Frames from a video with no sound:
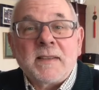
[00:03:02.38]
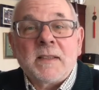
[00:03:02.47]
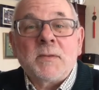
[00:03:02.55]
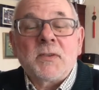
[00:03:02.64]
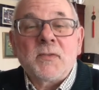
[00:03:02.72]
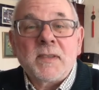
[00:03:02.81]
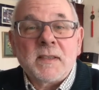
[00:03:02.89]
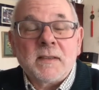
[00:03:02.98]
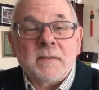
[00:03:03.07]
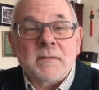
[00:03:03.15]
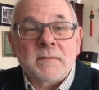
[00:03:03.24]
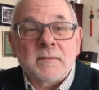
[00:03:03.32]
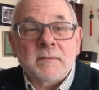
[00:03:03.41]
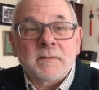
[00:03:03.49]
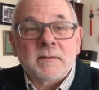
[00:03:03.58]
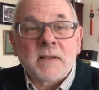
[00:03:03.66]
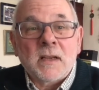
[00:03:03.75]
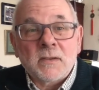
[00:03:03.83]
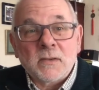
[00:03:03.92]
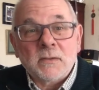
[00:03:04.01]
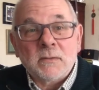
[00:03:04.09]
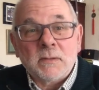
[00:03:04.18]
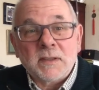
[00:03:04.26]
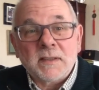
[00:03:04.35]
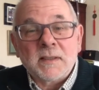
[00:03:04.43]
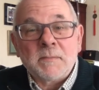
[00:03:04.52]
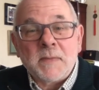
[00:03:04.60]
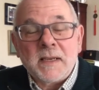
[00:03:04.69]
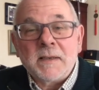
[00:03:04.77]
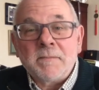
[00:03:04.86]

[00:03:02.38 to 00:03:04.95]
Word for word: was written. So, what does it mean?